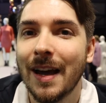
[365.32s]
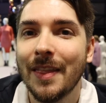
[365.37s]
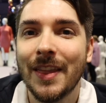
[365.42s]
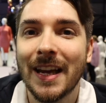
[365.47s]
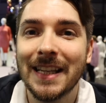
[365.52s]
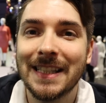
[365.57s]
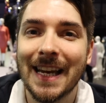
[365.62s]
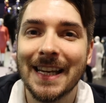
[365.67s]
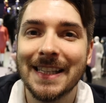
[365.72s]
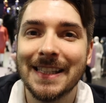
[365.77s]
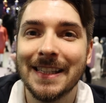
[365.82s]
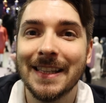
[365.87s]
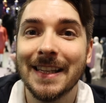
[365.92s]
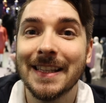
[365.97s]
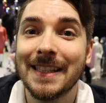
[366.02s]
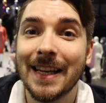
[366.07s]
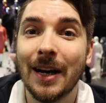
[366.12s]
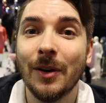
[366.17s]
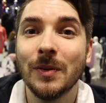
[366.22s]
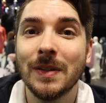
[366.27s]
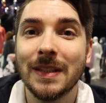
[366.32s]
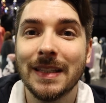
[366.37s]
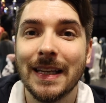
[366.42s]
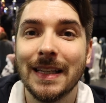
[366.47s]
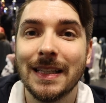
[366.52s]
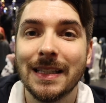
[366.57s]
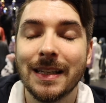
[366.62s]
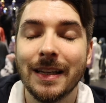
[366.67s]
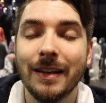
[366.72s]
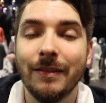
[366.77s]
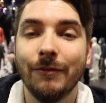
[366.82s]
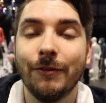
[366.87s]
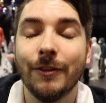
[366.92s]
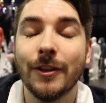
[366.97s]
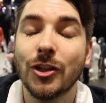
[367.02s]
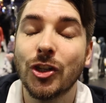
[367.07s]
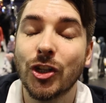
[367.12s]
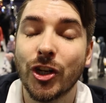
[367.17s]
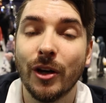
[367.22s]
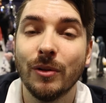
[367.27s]
They're testing the sound system for
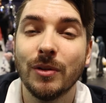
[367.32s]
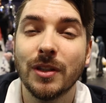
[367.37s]
the show